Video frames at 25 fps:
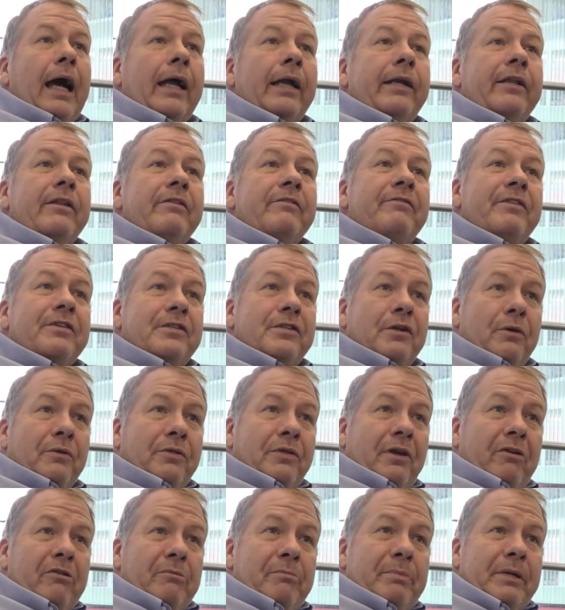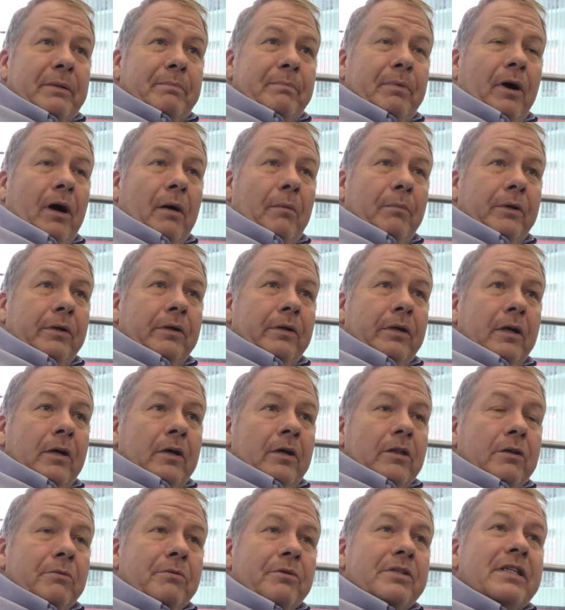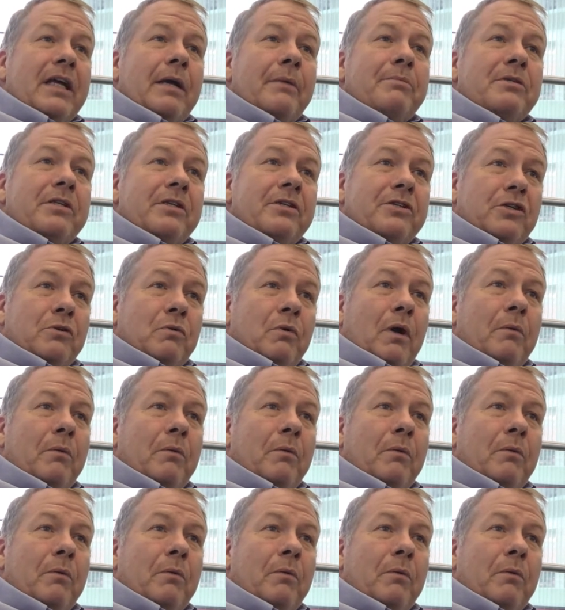And in the physiotherapy department, the receptionist